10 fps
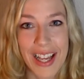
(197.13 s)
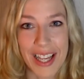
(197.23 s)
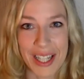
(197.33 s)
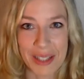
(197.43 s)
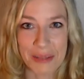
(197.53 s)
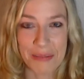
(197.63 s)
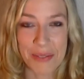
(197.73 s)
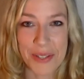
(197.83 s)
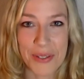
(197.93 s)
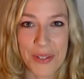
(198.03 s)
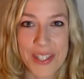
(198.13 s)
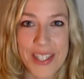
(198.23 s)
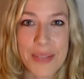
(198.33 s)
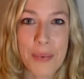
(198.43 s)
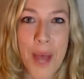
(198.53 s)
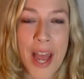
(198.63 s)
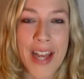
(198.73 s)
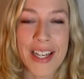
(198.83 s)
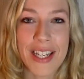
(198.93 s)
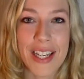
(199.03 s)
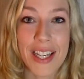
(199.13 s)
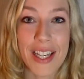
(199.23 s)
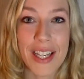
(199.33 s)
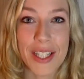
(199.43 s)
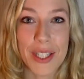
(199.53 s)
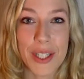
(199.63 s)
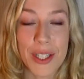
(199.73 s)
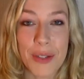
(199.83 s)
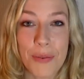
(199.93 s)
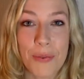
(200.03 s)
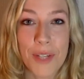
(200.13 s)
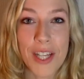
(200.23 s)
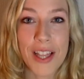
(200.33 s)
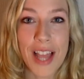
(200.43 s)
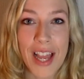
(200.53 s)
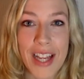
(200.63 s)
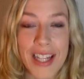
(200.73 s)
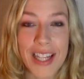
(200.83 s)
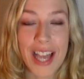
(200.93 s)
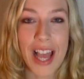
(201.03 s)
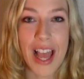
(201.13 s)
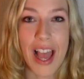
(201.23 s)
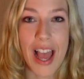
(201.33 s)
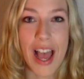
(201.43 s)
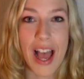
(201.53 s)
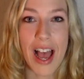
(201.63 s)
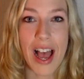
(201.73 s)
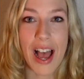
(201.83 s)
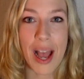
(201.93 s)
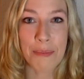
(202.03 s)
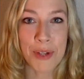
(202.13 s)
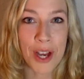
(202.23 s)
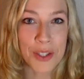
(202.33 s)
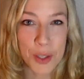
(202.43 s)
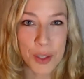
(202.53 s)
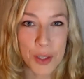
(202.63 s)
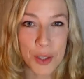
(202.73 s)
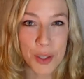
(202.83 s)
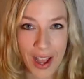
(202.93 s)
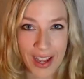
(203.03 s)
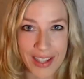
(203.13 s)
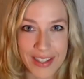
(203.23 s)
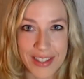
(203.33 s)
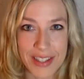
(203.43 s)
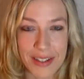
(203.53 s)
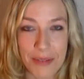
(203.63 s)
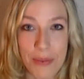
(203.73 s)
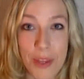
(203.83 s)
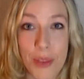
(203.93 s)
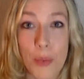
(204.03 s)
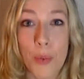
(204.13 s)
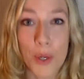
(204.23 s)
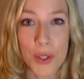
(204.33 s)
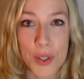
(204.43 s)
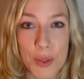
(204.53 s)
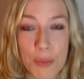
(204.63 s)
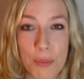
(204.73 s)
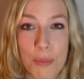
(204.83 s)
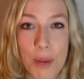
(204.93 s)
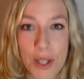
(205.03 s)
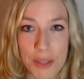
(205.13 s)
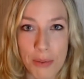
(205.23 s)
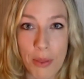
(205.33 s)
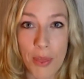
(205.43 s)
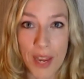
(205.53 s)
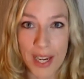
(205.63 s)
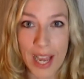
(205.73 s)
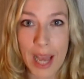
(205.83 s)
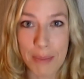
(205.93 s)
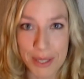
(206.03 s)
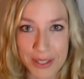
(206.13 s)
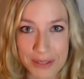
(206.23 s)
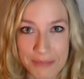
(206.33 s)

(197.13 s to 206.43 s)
Um, so this is when you feel like I'm not surprised that the worst possible thing happened.